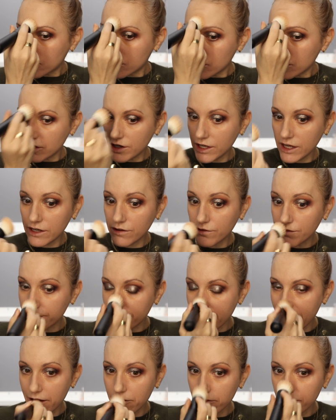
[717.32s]
You need
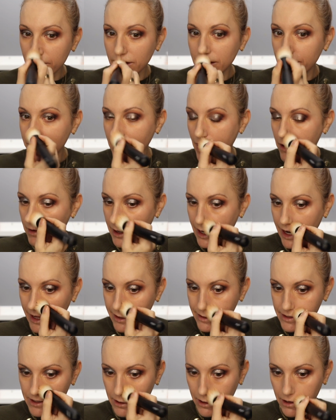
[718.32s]
very, very
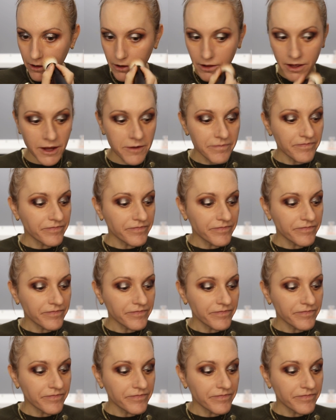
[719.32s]
little.